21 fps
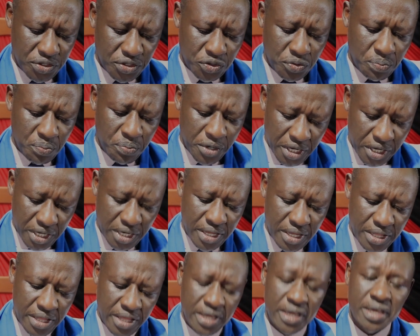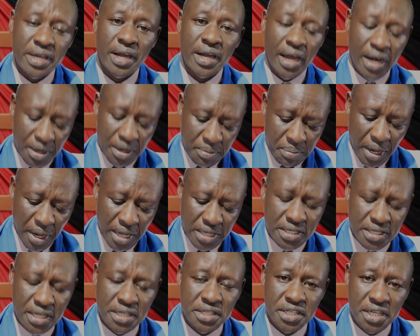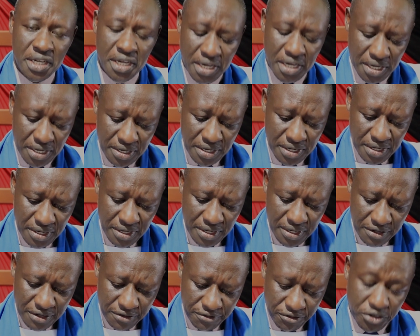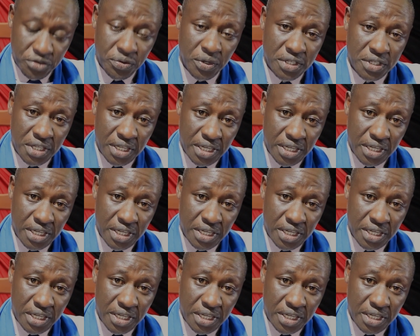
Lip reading: to break the alabaster jar for your